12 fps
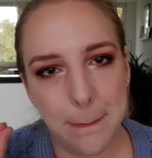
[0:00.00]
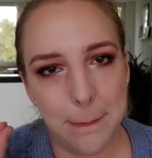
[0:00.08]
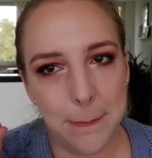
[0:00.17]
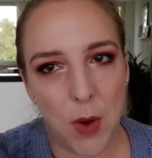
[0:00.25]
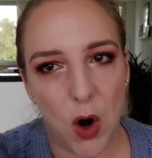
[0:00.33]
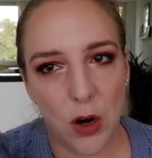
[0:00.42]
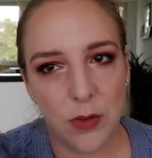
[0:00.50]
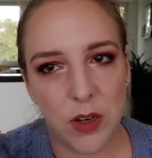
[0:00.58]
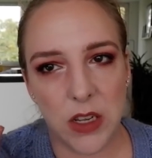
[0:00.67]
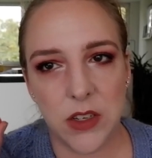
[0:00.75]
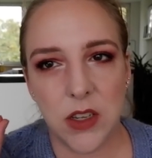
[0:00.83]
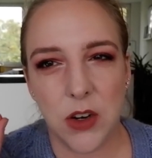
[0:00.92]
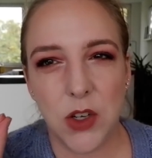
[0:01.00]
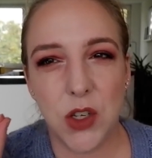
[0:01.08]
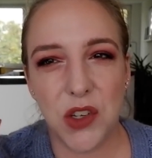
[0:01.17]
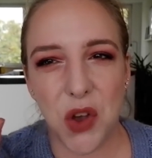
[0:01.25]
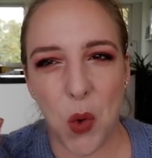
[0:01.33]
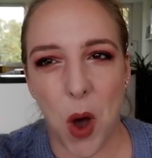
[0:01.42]
marvelous. They're
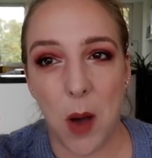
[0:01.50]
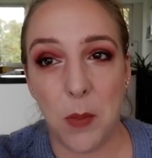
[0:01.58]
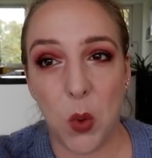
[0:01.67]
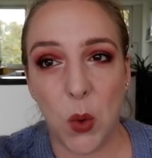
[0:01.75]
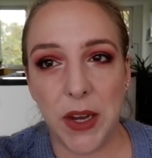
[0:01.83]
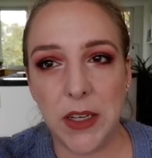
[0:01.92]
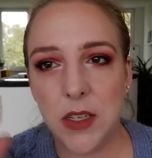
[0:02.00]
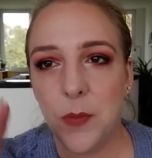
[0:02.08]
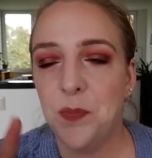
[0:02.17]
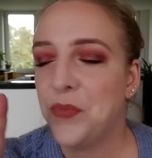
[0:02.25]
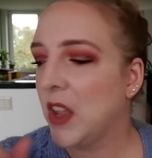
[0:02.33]
so on point.